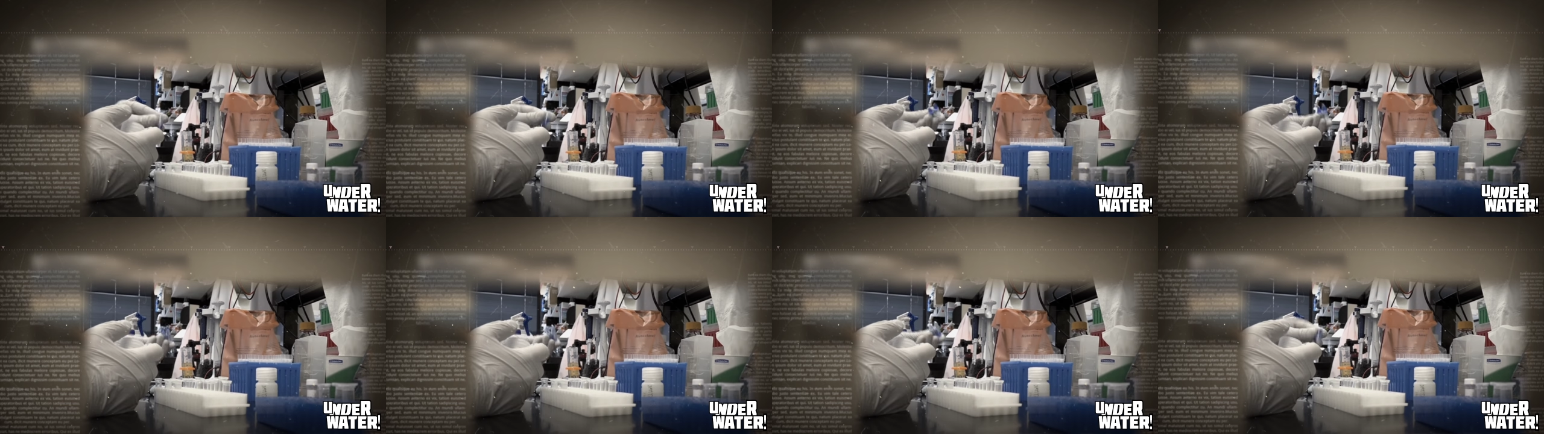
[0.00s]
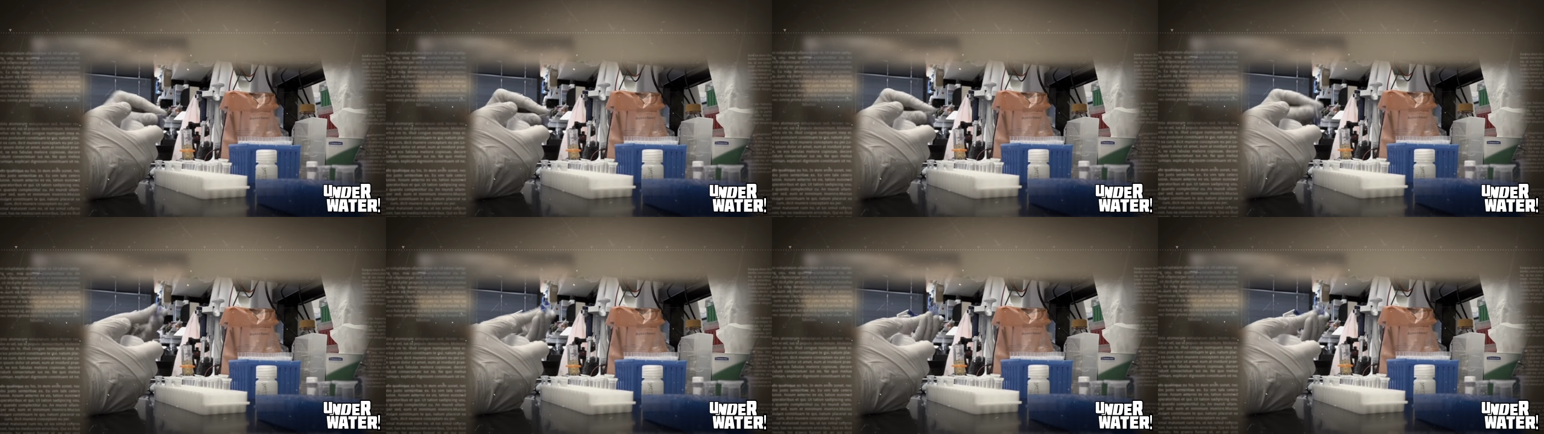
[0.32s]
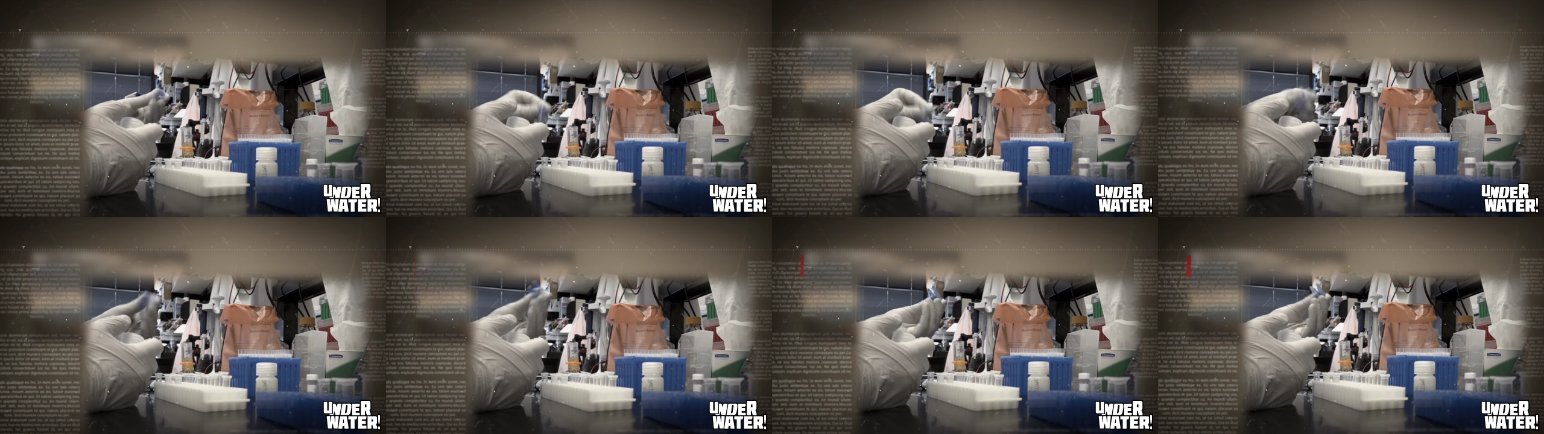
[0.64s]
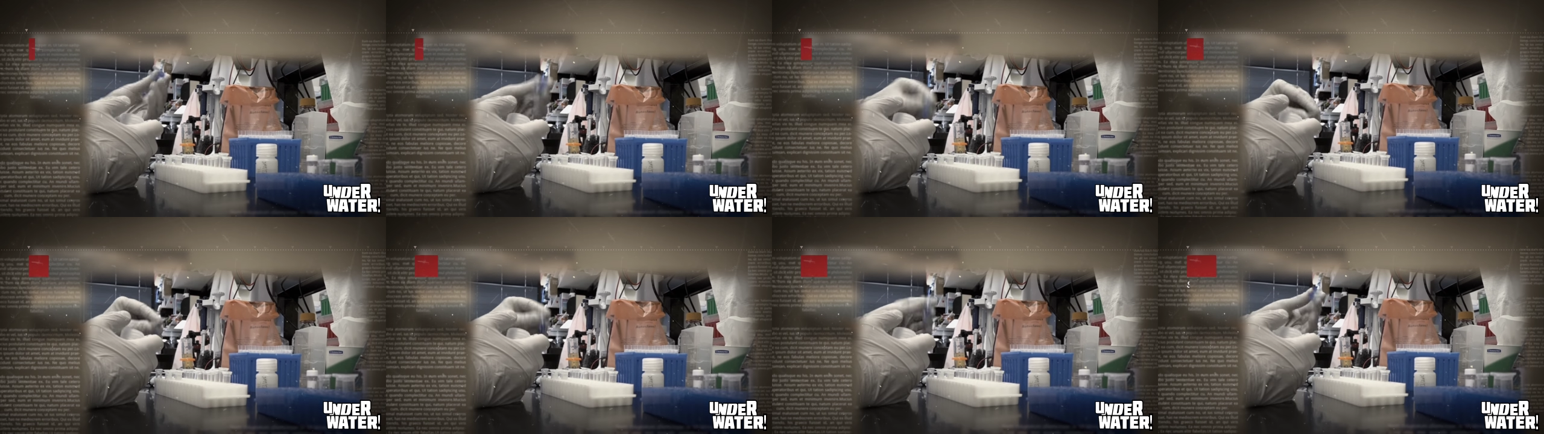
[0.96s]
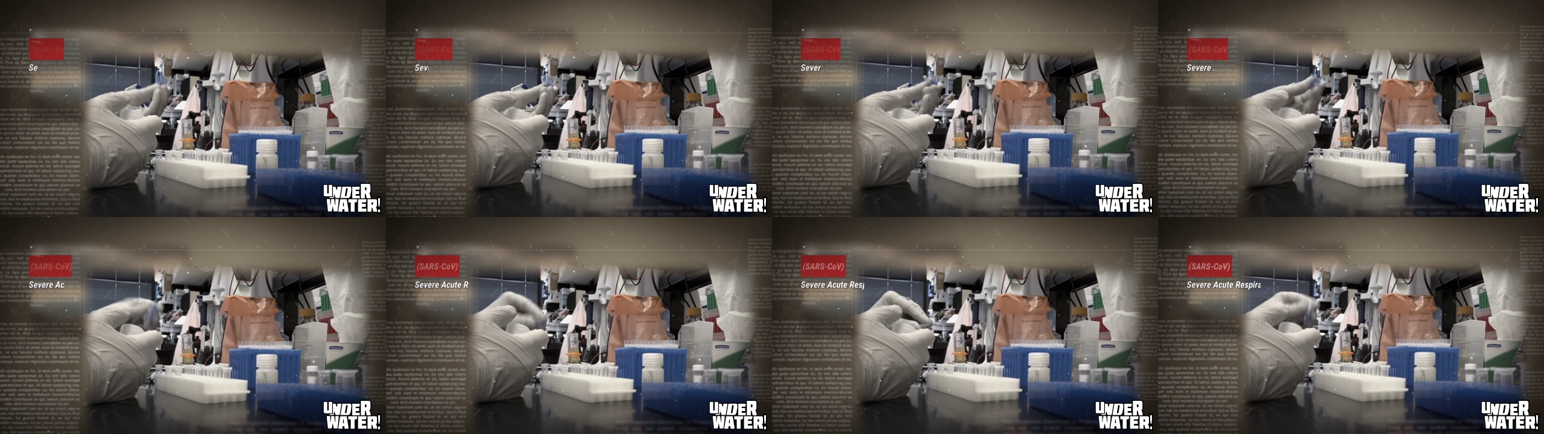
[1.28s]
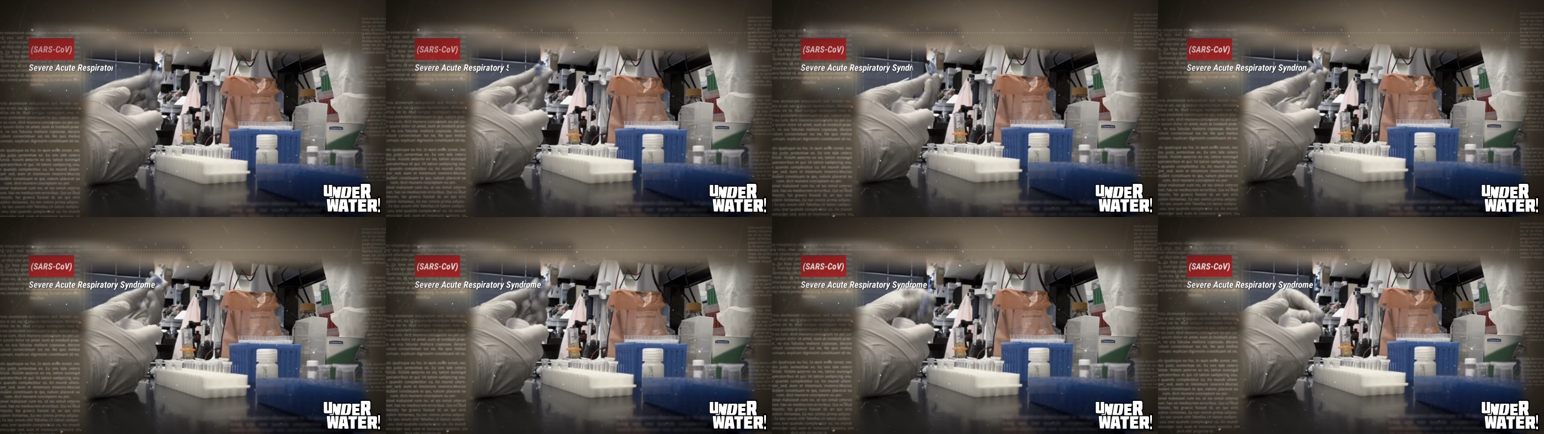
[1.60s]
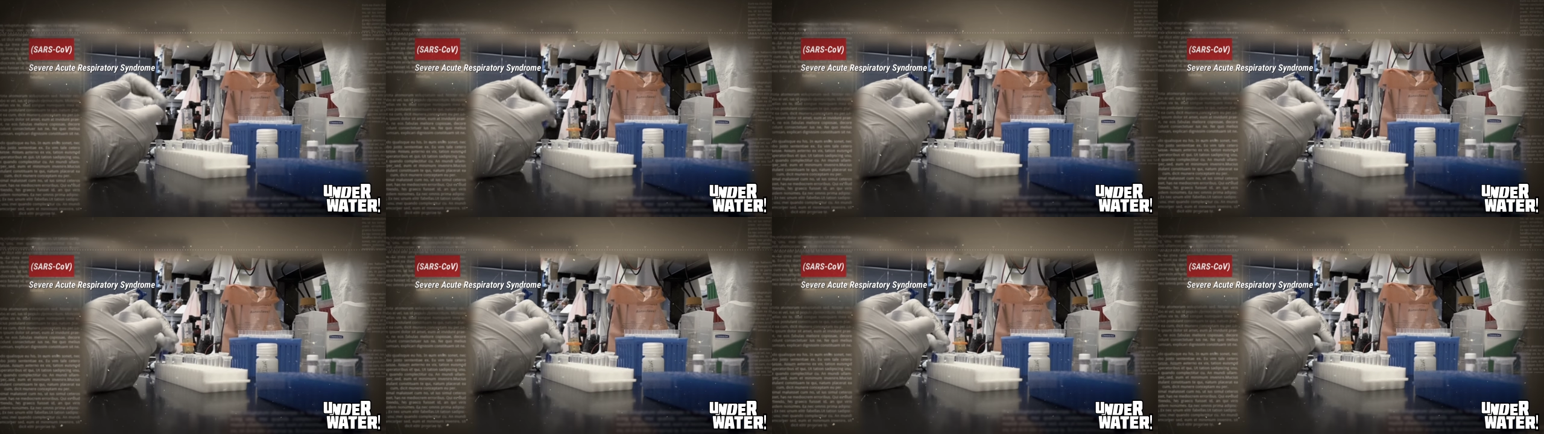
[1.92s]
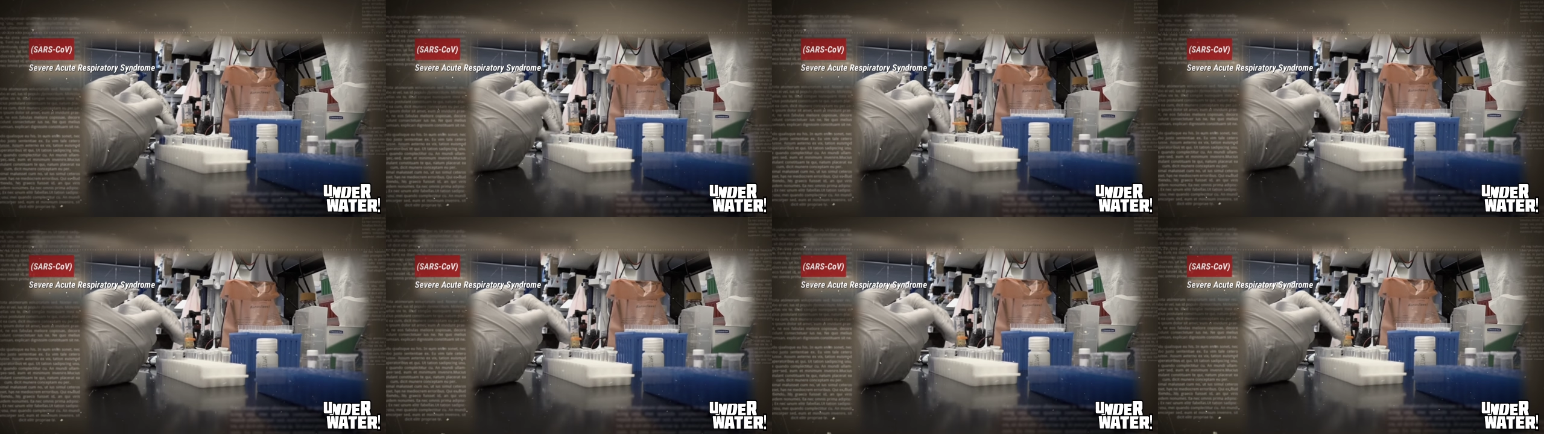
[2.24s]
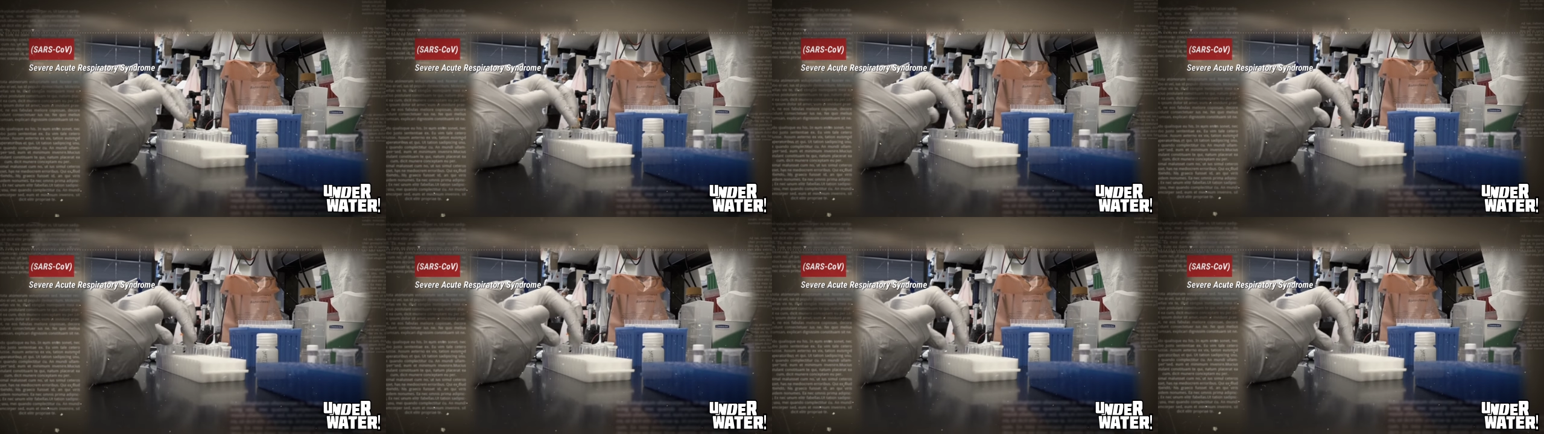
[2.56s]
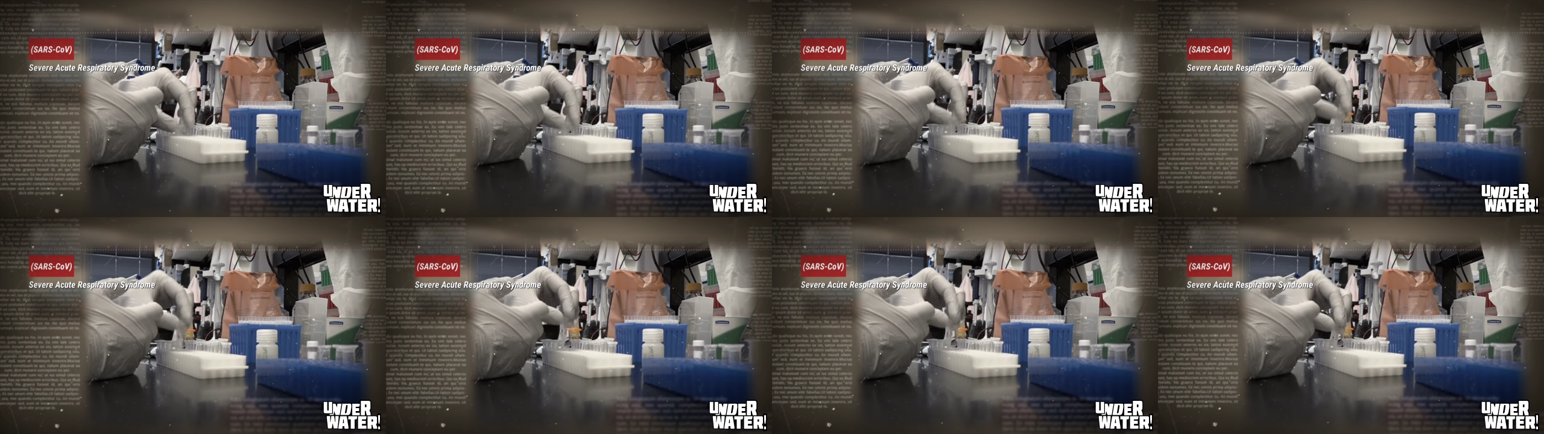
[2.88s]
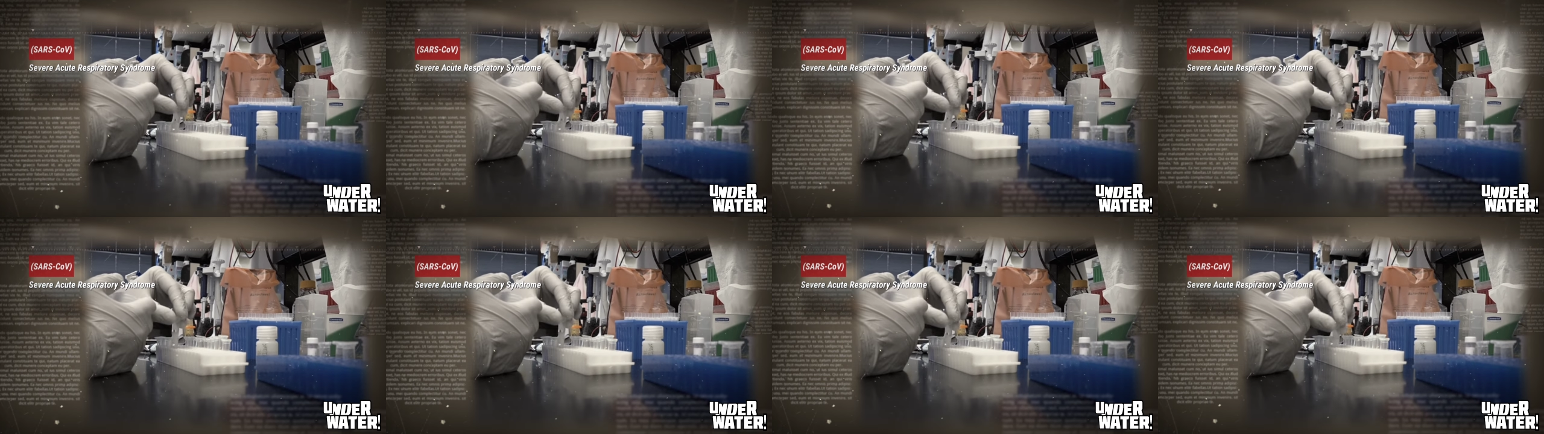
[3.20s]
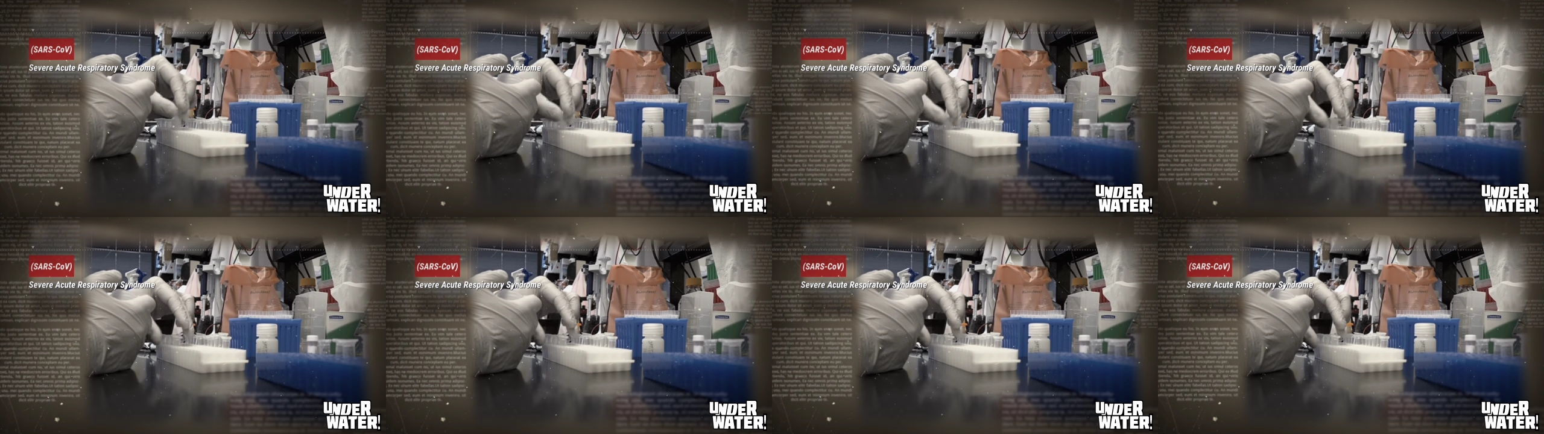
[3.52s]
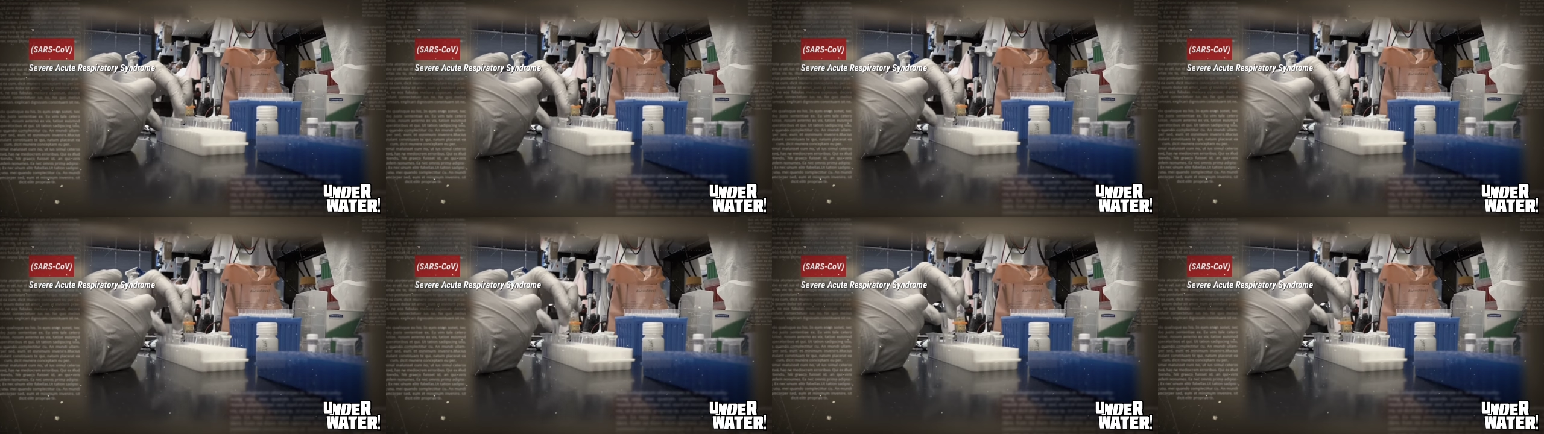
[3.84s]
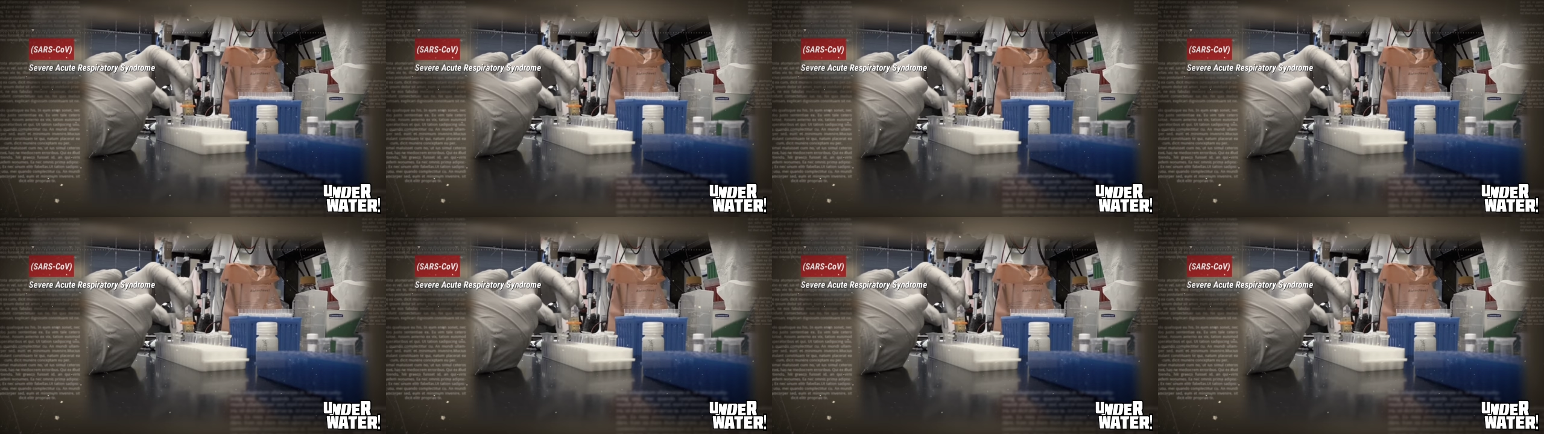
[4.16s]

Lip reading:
Nobody's mouth can be seen.